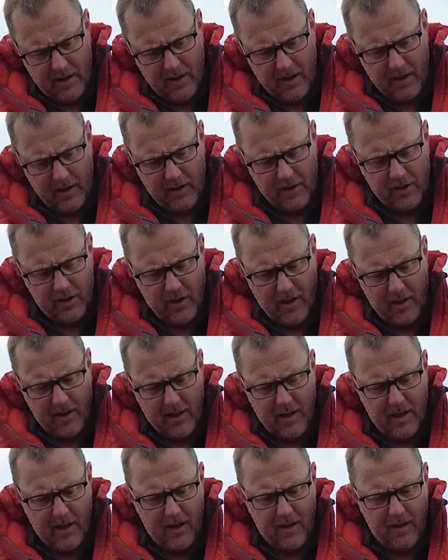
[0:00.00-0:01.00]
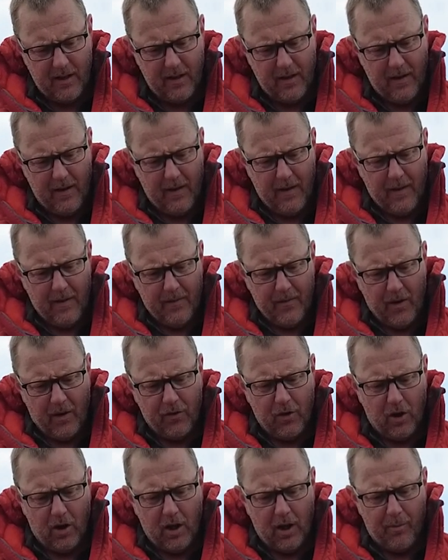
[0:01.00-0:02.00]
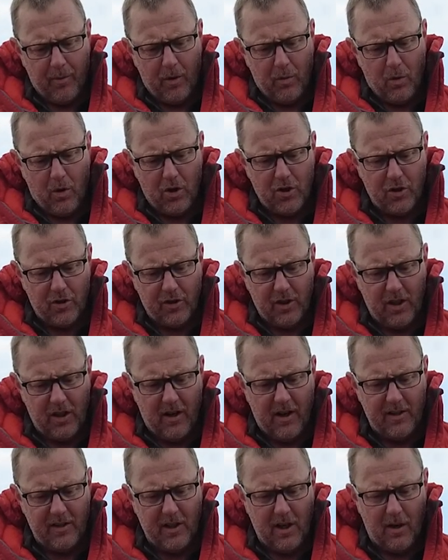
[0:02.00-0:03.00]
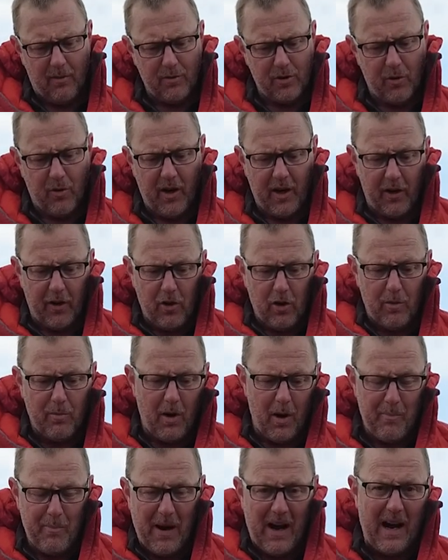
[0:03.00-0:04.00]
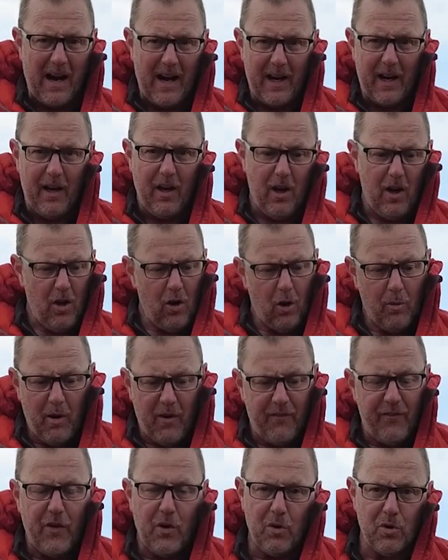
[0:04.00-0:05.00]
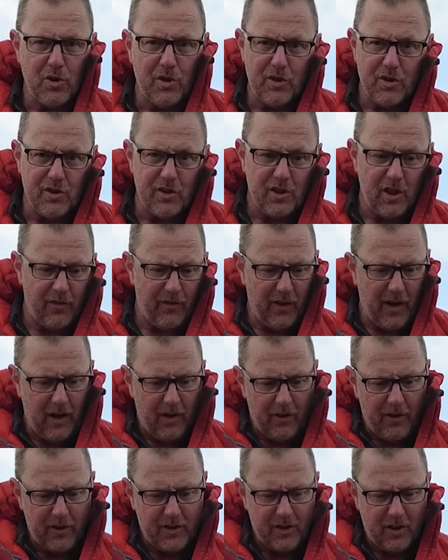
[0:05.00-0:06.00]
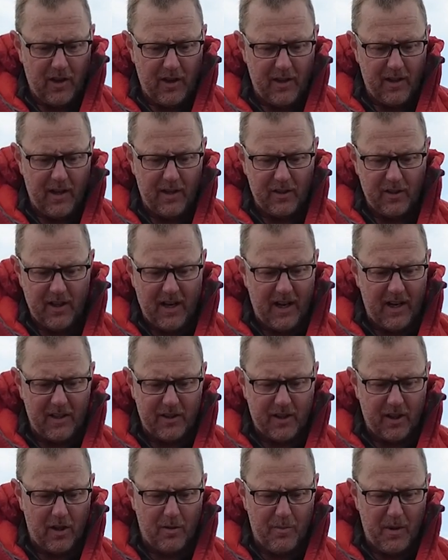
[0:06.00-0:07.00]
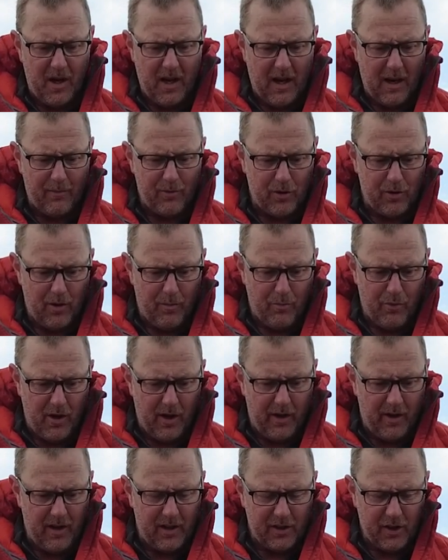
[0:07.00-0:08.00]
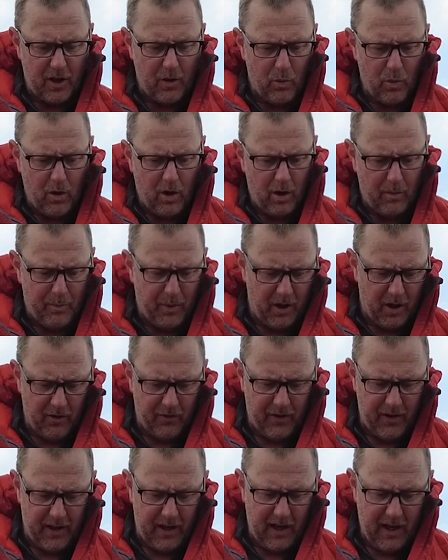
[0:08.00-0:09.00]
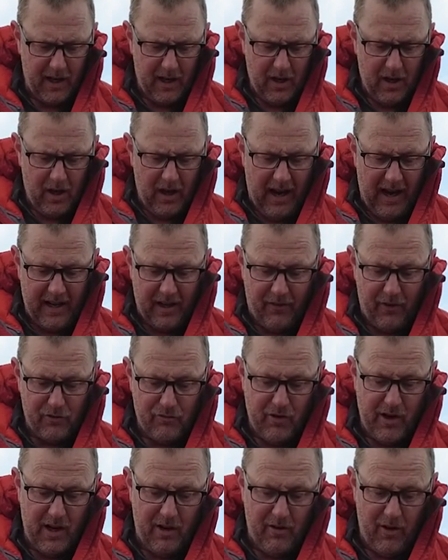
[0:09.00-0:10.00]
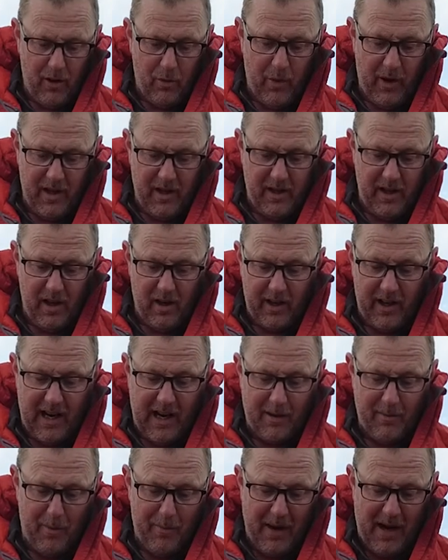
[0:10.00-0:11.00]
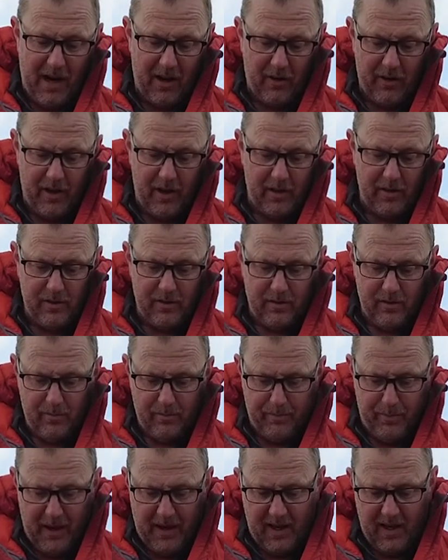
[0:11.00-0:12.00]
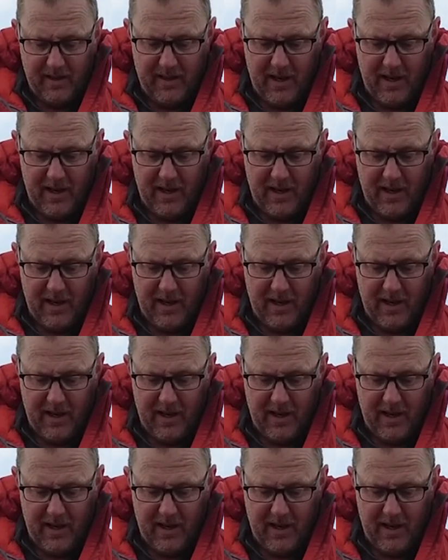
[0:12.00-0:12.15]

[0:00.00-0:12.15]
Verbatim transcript: in the side there I've got a couple of washers that lines it up so I can hook my bag or my filters and stuff like that on the side there. So that is going to be absolutely brilliant. That's going to work perfectly. And if it's really, really windy, I can hang my bag on it and pin it